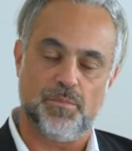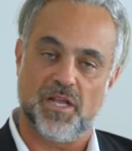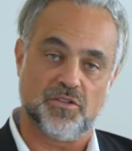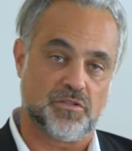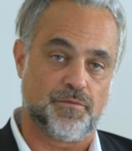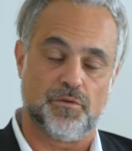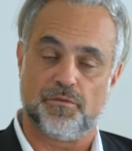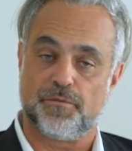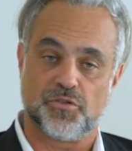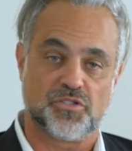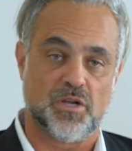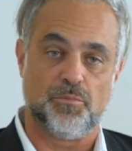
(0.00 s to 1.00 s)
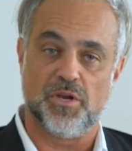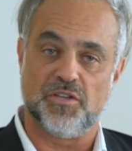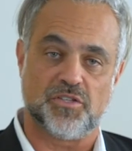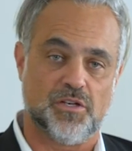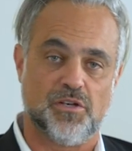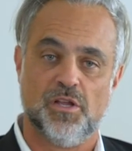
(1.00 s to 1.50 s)
Because if there, for some
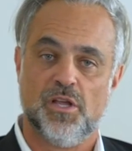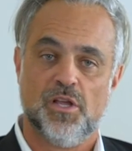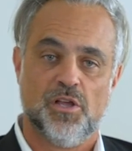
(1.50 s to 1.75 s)
reason,